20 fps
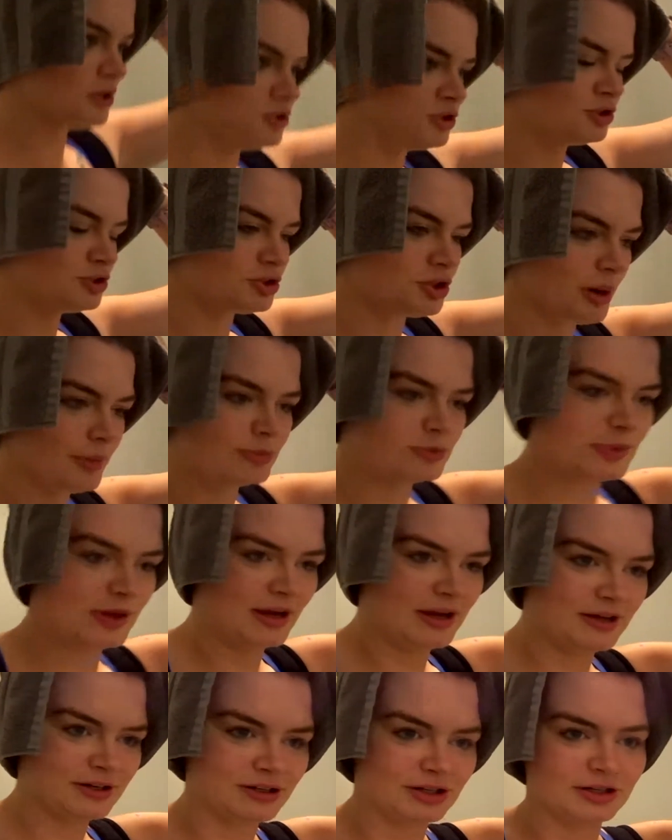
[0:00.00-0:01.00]
She scrubs my
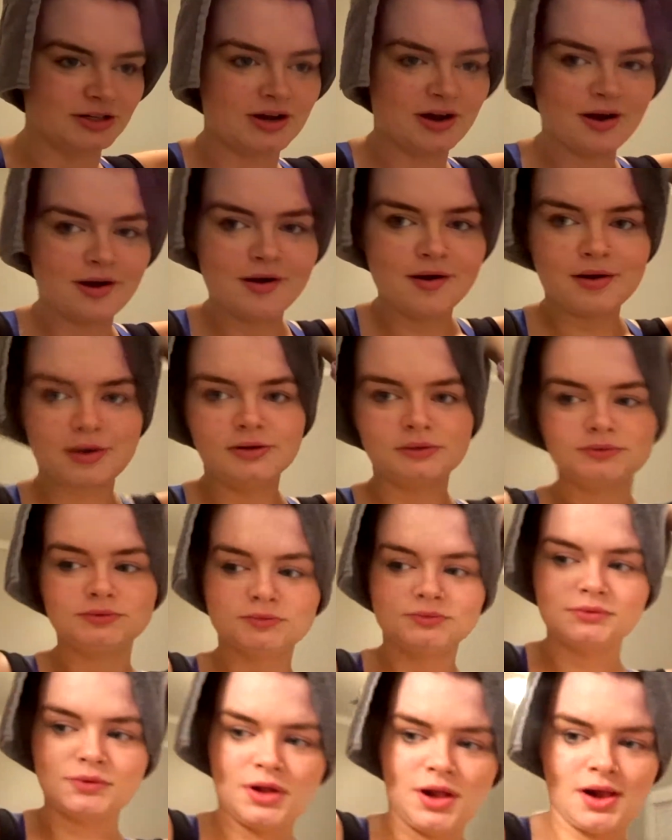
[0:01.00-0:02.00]
head good.
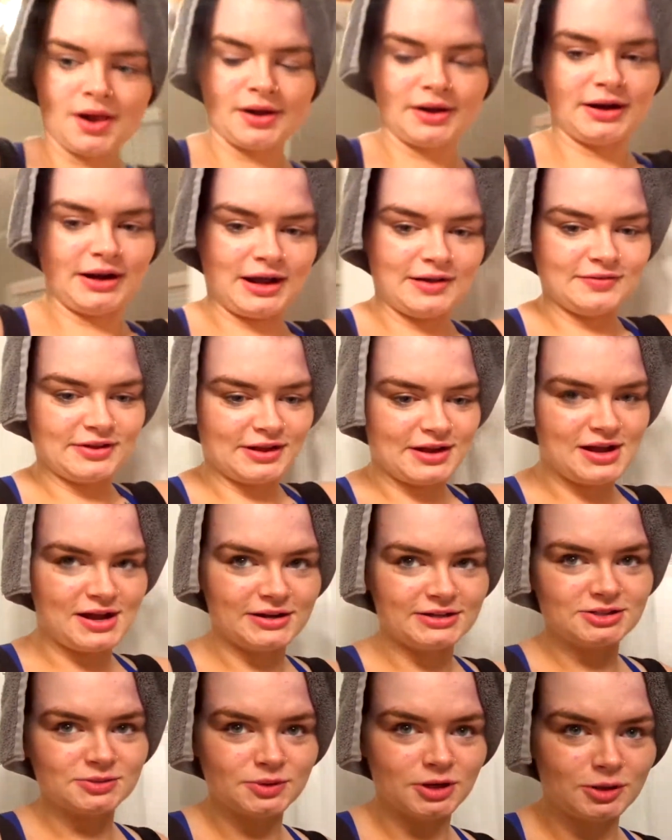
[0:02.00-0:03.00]
I have like
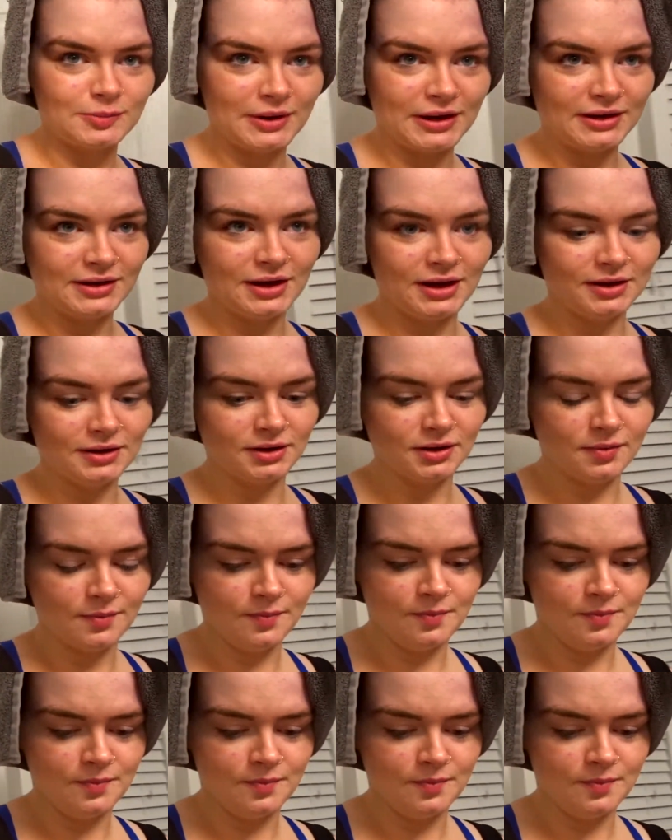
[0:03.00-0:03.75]
eczema on my head.